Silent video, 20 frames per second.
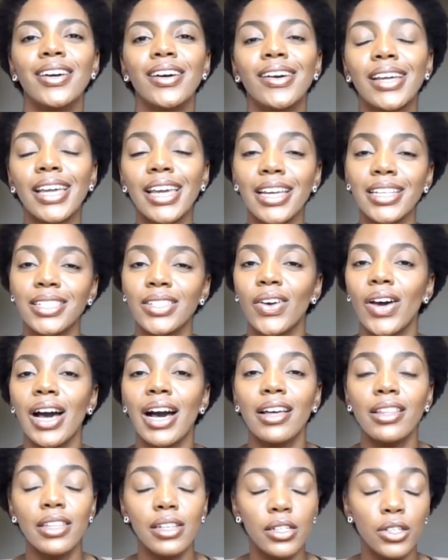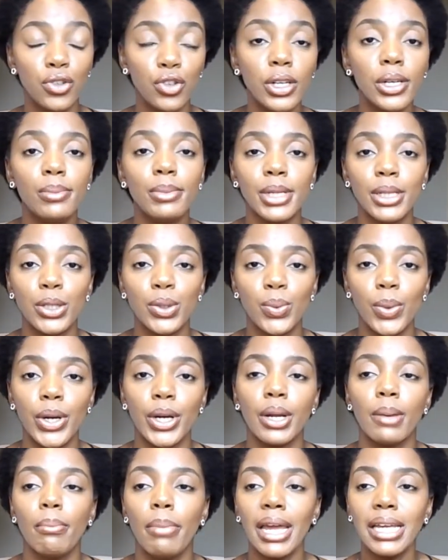Okay, so how these treatments
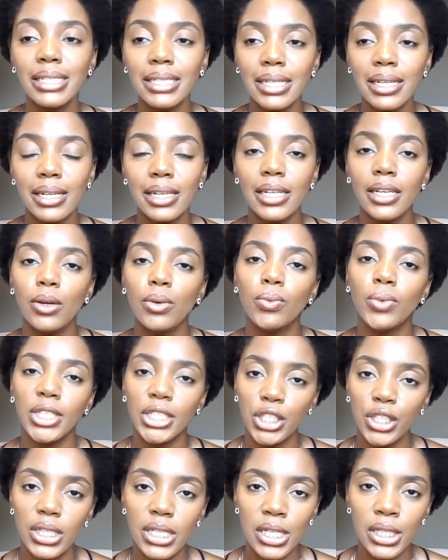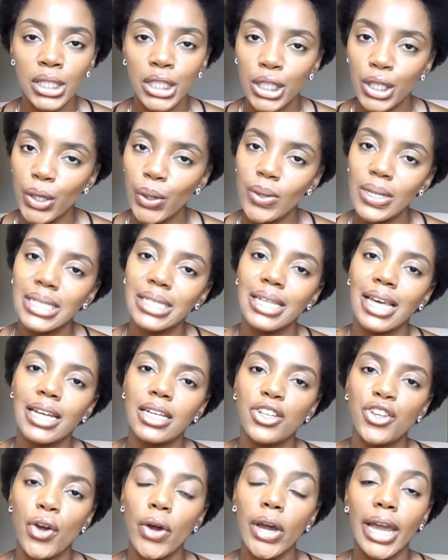work. Basically, what you need to know is
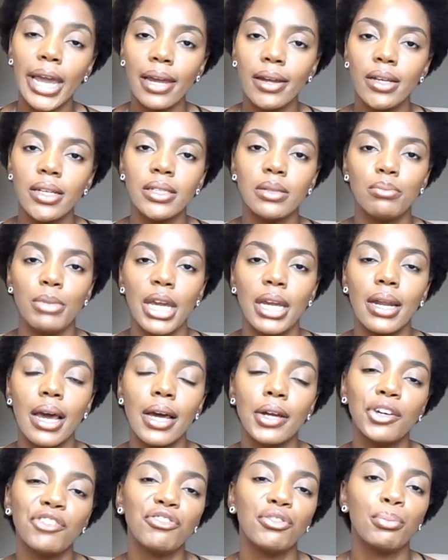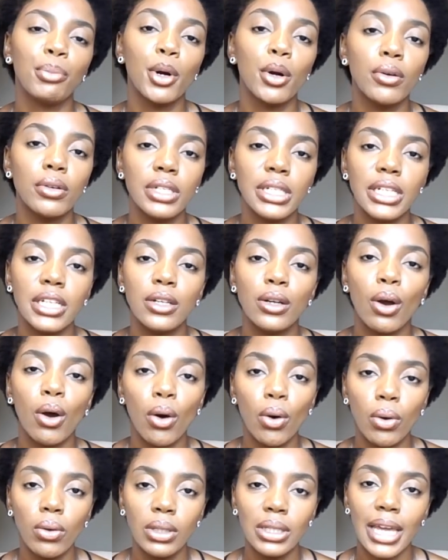that your hair is made out of a protein
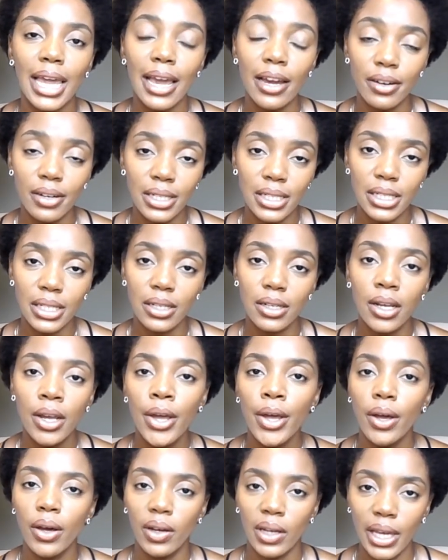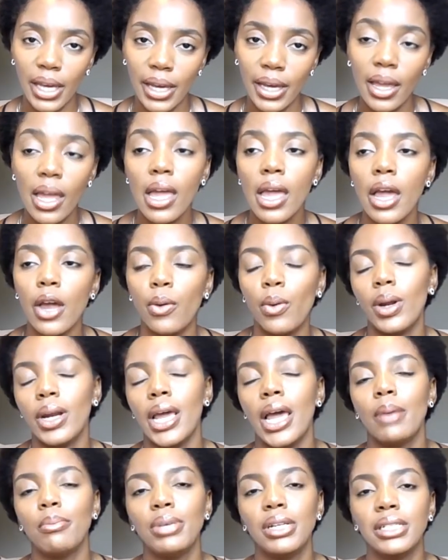called keratin. Okay, and what
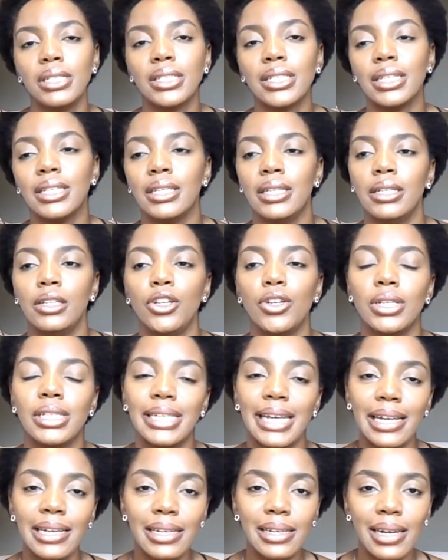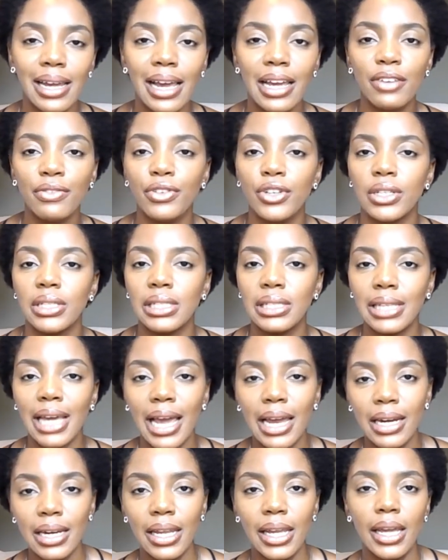happens in your daily life, your
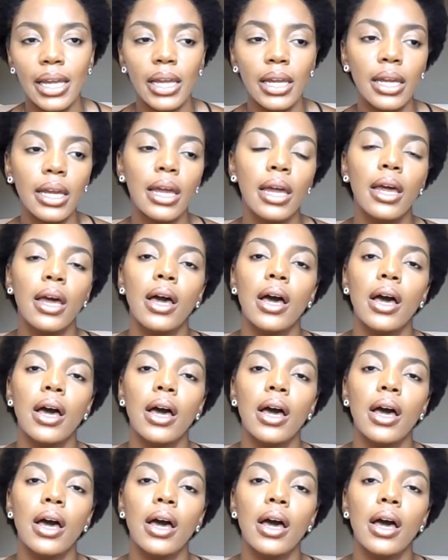styling,